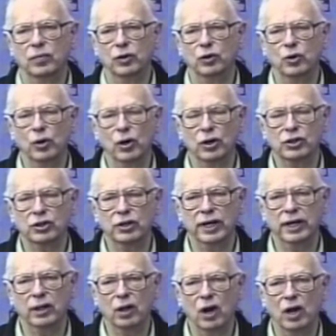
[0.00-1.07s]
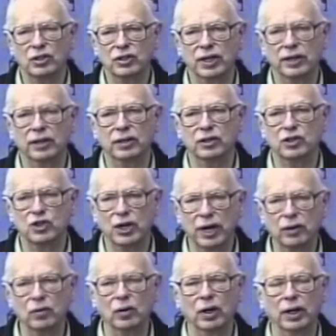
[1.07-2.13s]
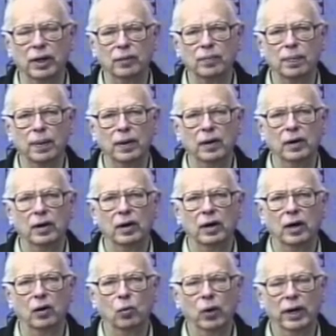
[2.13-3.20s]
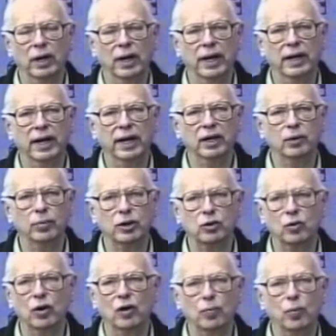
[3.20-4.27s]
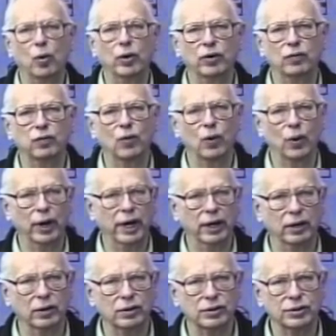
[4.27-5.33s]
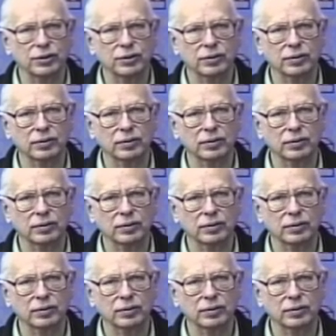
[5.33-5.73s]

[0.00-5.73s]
the New York state law said that generally a wetland had to be 12.4 acres.